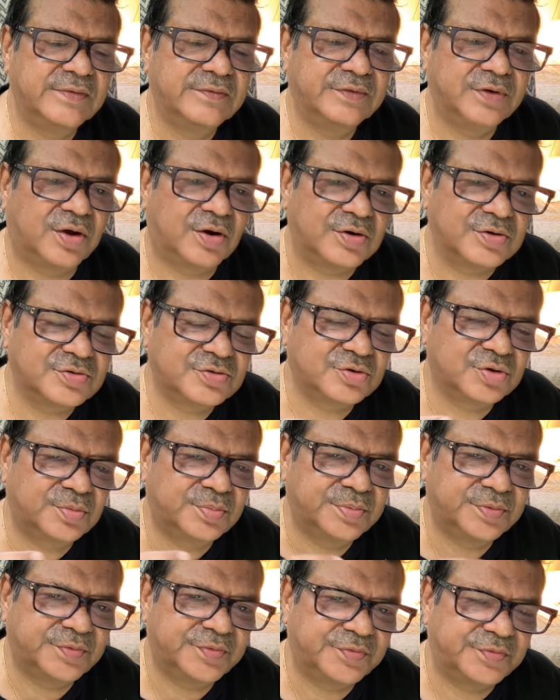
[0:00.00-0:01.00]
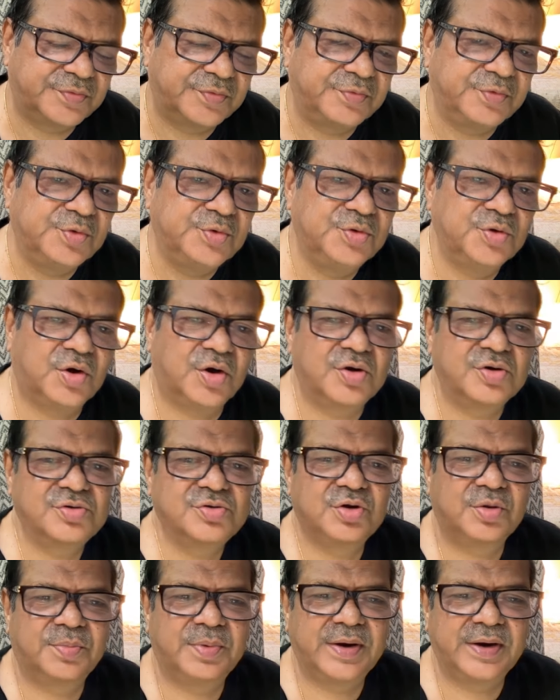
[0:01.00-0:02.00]
The horoscope, if you view the
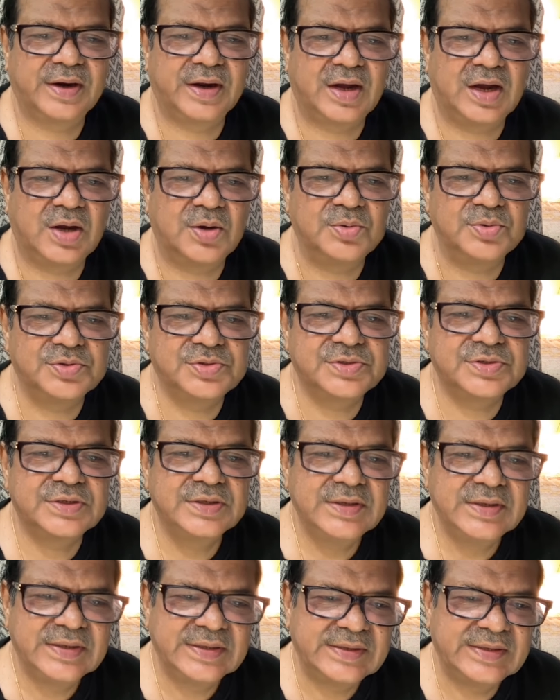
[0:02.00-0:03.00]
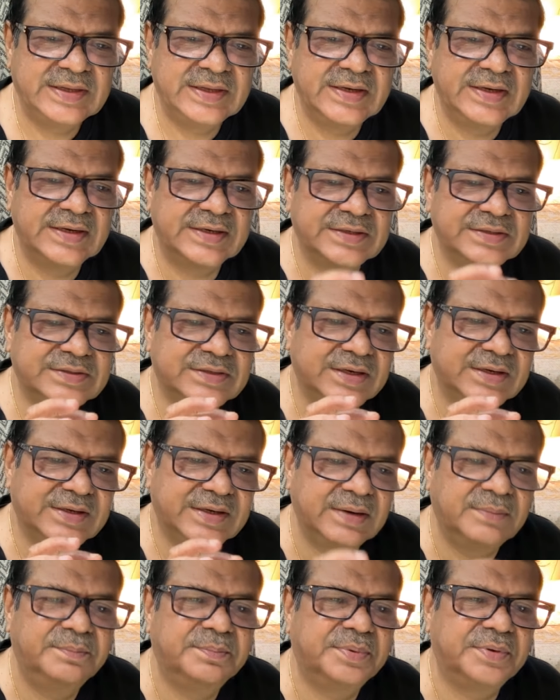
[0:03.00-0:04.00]
horoscope like a house, then it is the
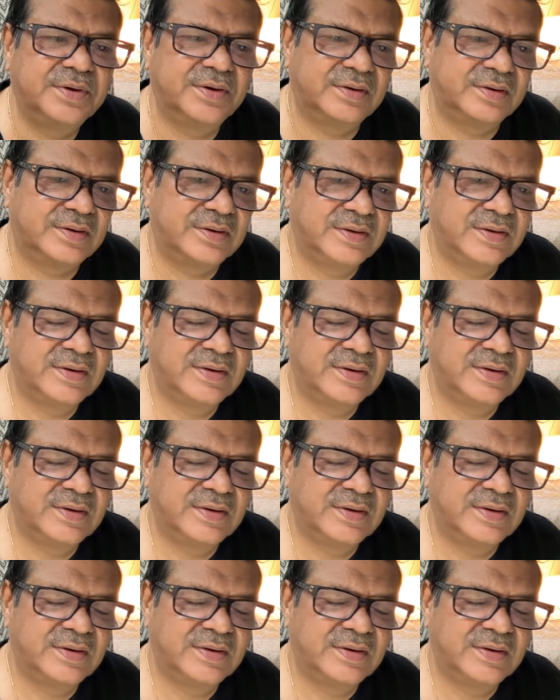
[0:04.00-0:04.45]
temple,